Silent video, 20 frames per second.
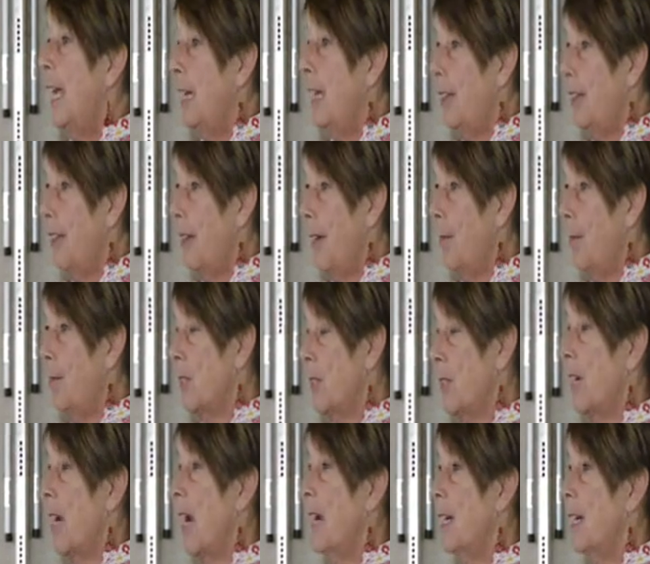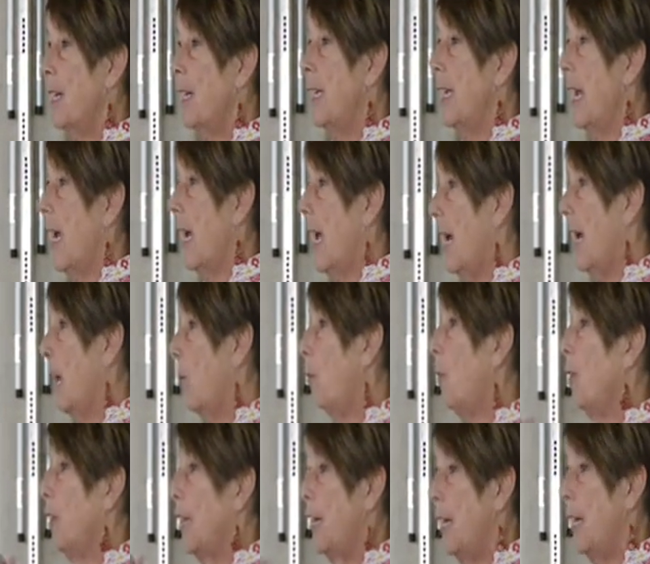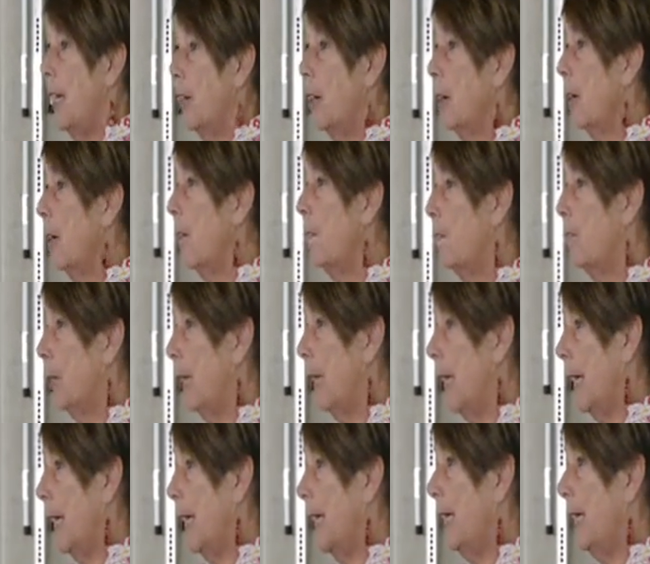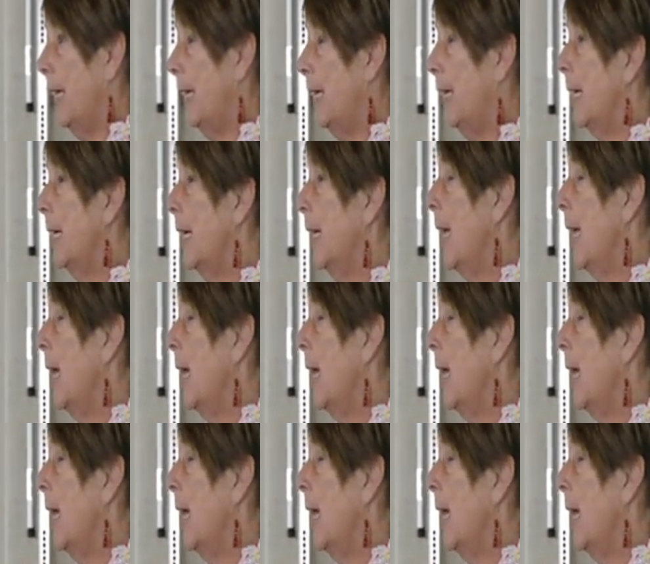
8 of them started with a year of planning,